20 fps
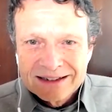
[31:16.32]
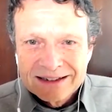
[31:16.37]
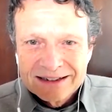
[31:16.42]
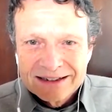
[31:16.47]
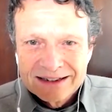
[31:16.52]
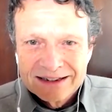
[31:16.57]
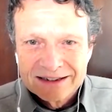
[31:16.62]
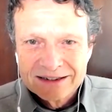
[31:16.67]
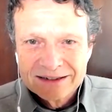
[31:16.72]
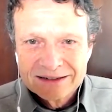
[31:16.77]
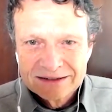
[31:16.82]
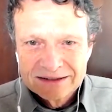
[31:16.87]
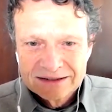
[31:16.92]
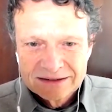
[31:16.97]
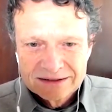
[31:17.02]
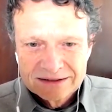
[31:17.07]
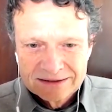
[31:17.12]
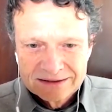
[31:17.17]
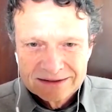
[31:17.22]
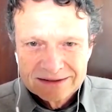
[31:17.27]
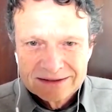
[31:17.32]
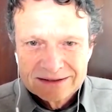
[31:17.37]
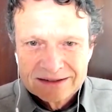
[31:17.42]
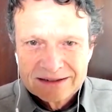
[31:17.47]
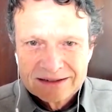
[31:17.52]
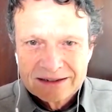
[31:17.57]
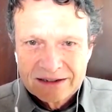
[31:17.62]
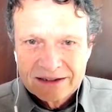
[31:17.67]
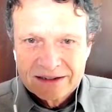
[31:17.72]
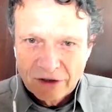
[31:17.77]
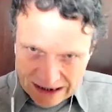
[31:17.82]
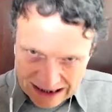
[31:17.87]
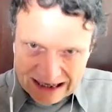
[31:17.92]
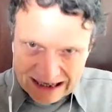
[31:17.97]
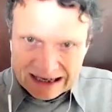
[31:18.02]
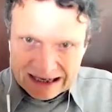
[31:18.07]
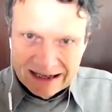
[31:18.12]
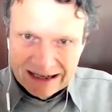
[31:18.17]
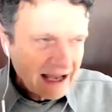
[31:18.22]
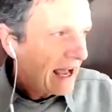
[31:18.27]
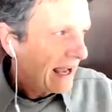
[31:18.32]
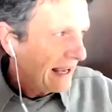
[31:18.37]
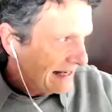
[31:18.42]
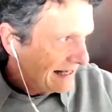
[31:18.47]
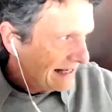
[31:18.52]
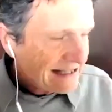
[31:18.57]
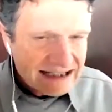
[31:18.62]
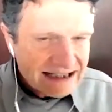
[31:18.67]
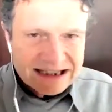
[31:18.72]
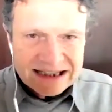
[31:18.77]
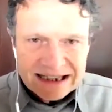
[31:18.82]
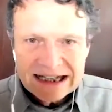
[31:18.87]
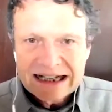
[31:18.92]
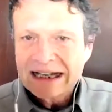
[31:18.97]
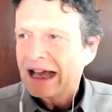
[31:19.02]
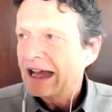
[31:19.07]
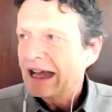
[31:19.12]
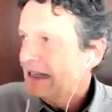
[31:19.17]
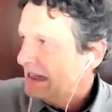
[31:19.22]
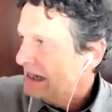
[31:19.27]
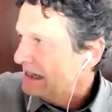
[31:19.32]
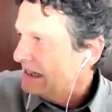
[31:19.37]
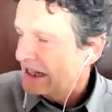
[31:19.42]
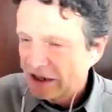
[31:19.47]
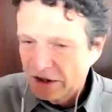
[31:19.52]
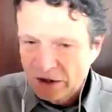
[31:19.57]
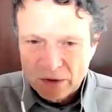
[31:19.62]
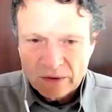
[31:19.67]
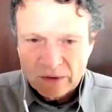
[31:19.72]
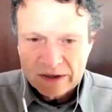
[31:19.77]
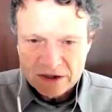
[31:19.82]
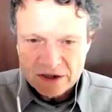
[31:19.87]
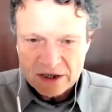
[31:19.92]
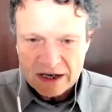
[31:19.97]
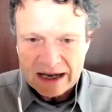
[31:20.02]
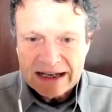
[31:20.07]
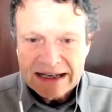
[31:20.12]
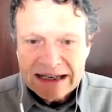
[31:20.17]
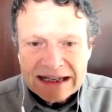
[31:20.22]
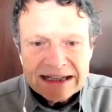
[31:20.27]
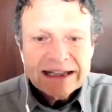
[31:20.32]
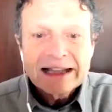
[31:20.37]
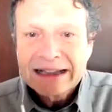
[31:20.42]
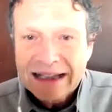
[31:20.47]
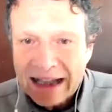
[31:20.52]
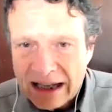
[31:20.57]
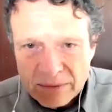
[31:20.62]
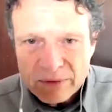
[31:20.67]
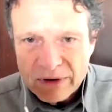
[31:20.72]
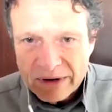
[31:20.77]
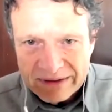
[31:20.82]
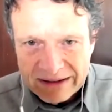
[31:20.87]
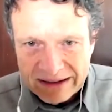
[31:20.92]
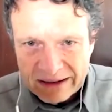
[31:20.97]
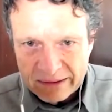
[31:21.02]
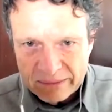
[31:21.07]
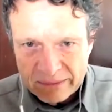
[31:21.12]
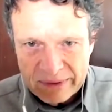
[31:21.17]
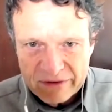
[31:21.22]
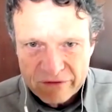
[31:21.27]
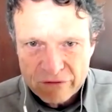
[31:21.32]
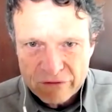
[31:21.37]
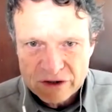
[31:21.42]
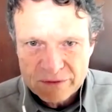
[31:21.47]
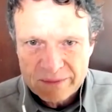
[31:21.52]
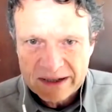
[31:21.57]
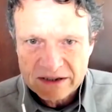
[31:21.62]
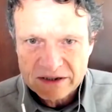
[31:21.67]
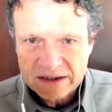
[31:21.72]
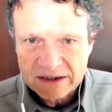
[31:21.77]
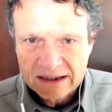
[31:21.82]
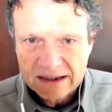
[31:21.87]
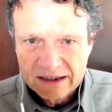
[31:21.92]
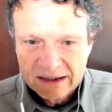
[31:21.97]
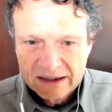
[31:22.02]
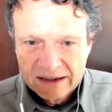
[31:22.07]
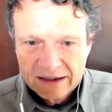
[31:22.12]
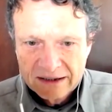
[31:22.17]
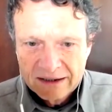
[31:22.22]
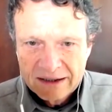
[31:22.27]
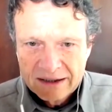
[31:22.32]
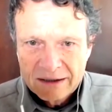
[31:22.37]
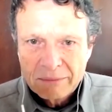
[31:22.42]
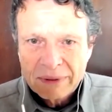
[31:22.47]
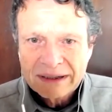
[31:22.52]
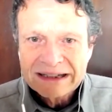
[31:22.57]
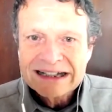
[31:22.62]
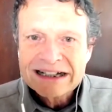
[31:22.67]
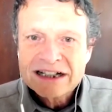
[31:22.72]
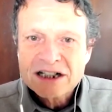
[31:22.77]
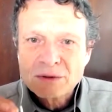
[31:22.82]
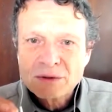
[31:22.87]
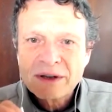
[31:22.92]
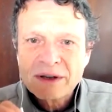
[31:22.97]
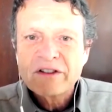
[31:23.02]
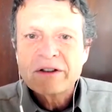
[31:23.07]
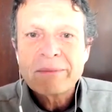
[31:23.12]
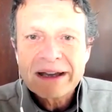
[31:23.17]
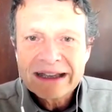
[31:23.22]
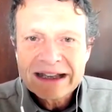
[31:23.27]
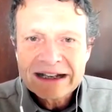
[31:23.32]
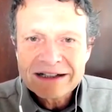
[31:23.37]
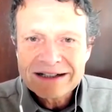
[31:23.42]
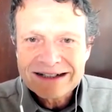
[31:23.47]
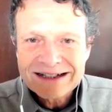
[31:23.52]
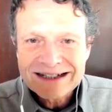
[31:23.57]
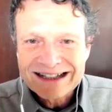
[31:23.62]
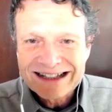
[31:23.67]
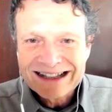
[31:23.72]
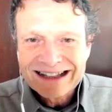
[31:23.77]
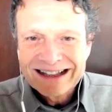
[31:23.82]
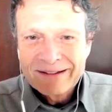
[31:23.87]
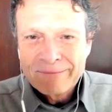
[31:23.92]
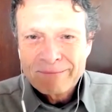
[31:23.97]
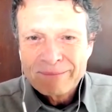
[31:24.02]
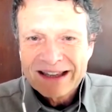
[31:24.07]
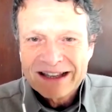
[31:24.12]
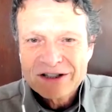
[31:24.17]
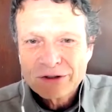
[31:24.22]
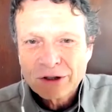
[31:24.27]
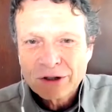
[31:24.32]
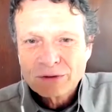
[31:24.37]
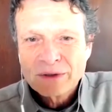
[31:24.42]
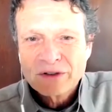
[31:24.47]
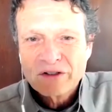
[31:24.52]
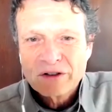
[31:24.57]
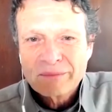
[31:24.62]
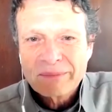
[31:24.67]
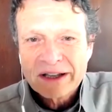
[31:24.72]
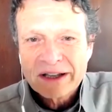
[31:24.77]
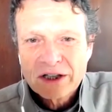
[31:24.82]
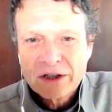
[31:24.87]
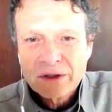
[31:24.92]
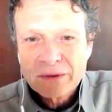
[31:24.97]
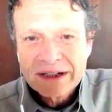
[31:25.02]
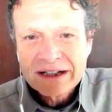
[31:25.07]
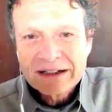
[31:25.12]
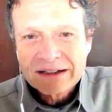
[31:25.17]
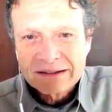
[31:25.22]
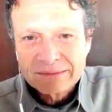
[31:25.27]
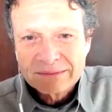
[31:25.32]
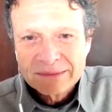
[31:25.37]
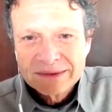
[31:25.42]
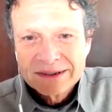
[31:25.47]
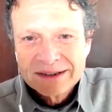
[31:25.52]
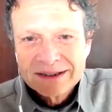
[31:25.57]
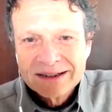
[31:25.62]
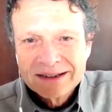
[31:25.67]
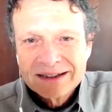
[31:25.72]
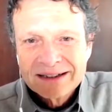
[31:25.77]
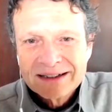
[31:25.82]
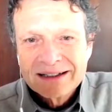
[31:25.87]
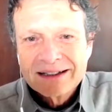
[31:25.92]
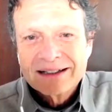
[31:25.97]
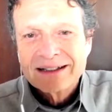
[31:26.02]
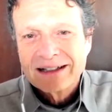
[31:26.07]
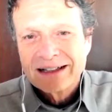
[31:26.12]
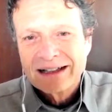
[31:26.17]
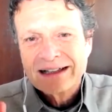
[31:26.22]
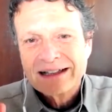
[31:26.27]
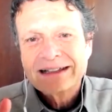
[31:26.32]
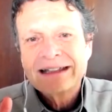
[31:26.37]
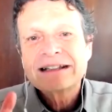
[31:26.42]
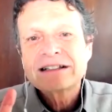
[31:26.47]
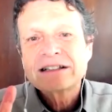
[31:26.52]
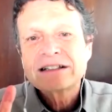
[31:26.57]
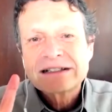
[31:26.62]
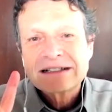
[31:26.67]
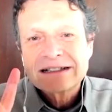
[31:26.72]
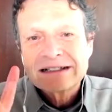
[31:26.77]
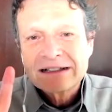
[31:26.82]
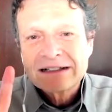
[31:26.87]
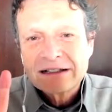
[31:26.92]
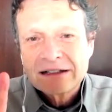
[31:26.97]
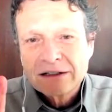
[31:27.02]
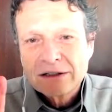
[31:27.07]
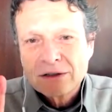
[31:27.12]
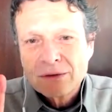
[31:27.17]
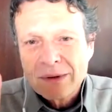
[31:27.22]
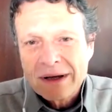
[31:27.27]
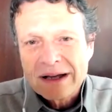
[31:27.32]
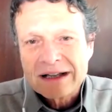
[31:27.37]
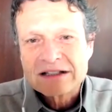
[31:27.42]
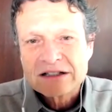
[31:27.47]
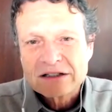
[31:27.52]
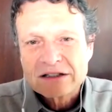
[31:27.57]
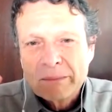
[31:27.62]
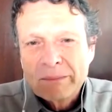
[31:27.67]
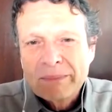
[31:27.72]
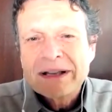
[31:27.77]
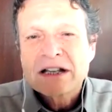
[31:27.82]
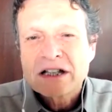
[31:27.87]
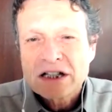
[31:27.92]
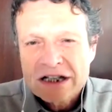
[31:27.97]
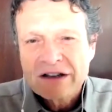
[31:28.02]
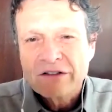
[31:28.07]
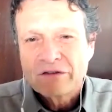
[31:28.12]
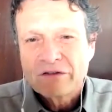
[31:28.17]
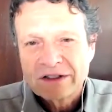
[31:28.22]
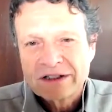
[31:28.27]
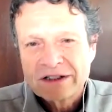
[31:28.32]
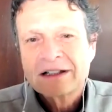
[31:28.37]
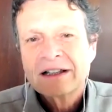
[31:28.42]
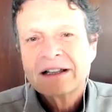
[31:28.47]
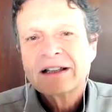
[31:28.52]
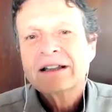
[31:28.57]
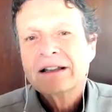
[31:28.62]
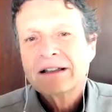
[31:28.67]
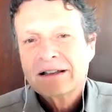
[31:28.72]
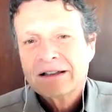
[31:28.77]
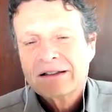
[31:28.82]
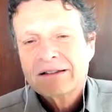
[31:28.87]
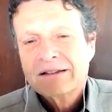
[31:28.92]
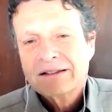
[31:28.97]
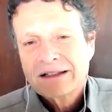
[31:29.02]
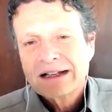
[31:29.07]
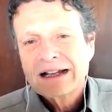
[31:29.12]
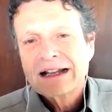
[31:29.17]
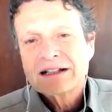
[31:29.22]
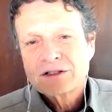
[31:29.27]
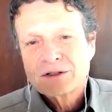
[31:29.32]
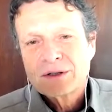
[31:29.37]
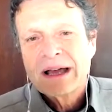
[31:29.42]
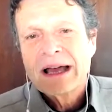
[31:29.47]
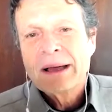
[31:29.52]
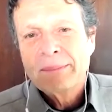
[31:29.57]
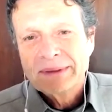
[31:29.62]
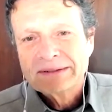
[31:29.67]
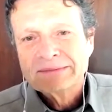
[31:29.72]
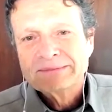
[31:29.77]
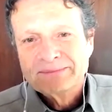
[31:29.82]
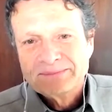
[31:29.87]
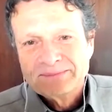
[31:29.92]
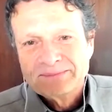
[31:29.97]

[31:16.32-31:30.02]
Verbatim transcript: You know? Yeah. Okay, I need that skill. I need that knowledge. I need that library that Bev was mentioning. But it's driven by agency, it's not driven by curriculum. And that's to us the big shift that has to happen.